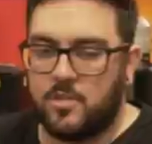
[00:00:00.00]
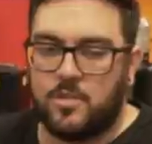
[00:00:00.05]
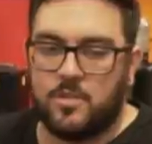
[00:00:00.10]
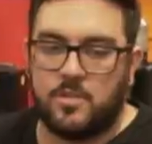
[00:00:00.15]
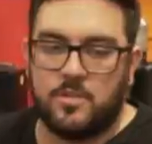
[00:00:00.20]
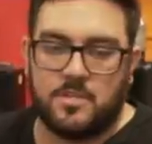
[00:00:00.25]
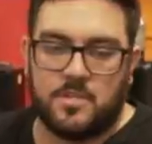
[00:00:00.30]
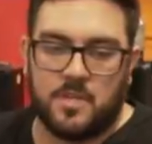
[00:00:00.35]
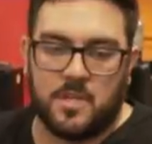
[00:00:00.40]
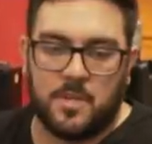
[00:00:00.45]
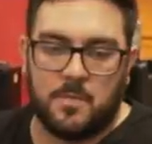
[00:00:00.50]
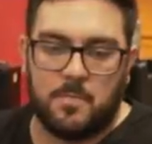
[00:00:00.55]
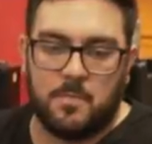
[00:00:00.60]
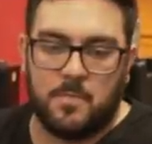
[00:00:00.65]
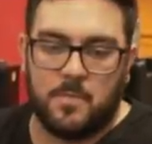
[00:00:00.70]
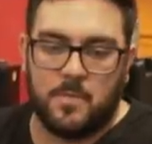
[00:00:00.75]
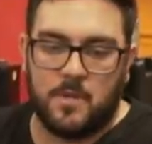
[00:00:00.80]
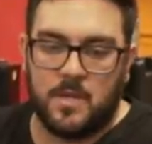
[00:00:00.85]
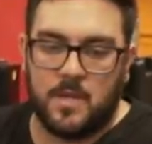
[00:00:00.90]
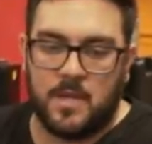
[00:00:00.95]
have used
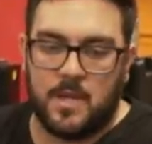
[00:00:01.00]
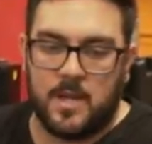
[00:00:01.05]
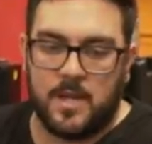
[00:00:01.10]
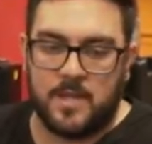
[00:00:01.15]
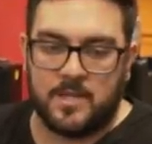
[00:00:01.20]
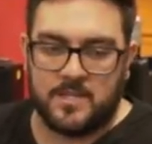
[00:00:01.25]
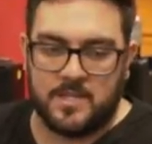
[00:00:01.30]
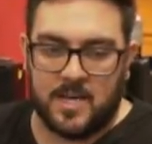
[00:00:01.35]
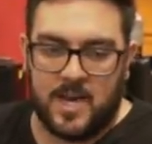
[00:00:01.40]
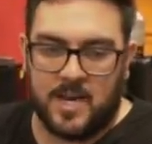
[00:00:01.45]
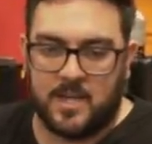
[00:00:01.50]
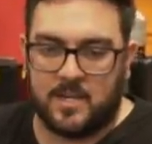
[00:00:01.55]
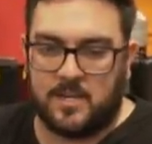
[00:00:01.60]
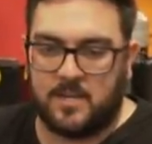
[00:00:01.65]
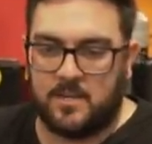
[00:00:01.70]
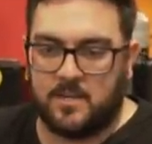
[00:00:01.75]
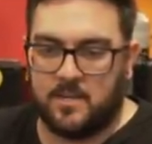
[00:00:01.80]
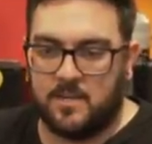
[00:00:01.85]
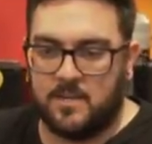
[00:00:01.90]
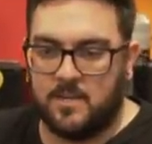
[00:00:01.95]
a a dark.
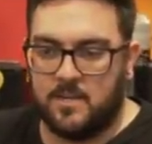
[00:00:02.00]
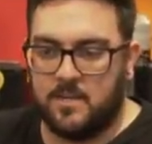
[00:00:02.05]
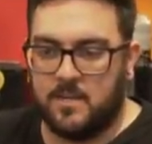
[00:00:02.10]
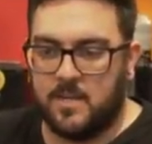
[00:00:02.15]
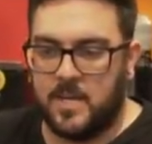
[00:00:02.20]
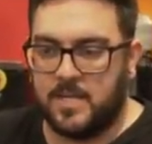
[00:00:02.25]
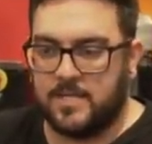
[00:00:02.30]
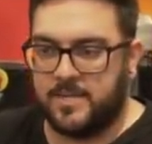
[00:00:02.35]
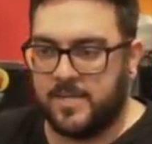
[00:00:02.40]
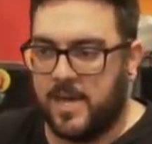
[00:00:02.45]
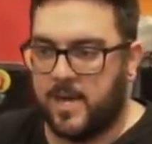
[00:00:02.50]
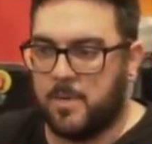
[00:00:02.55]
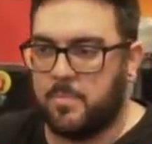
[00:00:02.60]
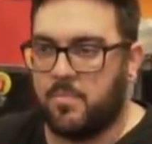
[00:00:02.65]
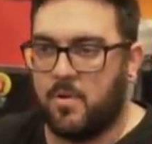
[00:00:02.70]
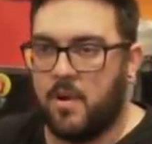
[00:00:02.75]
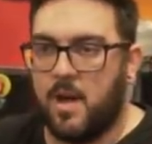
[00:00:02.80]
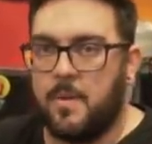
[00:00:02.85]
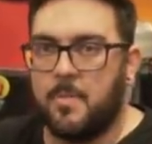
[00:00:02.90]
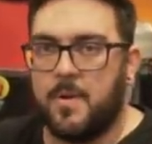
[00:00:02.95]
A I dark
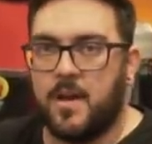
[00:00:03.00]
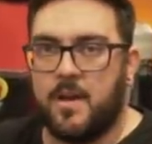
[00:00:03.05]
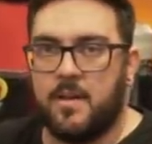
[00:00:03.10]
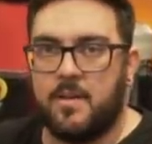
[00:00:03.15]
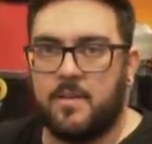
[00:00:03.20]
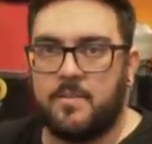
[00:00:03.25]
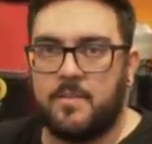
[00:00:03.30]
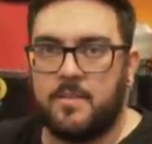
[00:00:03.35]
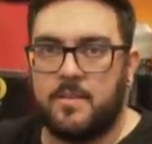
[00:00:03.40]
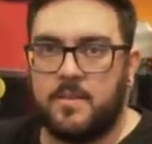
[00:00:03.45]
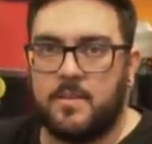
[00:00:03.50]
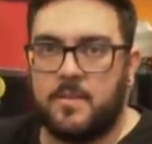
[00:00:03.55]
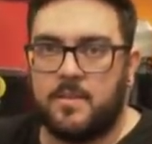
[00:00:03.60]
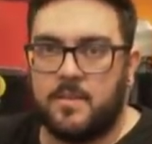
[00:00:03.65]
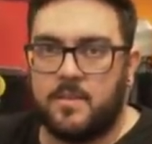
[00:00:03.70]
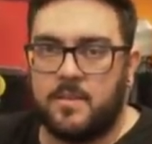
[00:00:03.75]
primer. primer. Yeah.